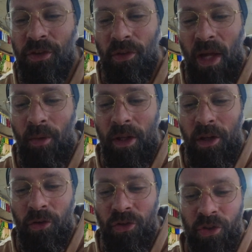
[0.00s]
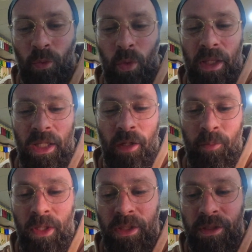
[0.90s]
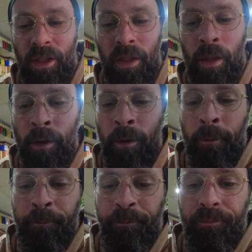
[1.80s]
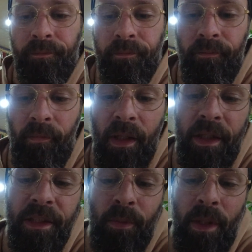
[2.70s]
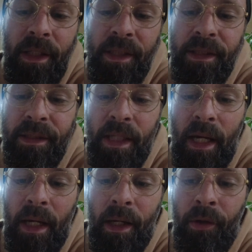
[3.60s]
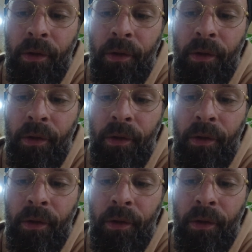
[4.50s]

So now I know just one little bit is good. This one is uh,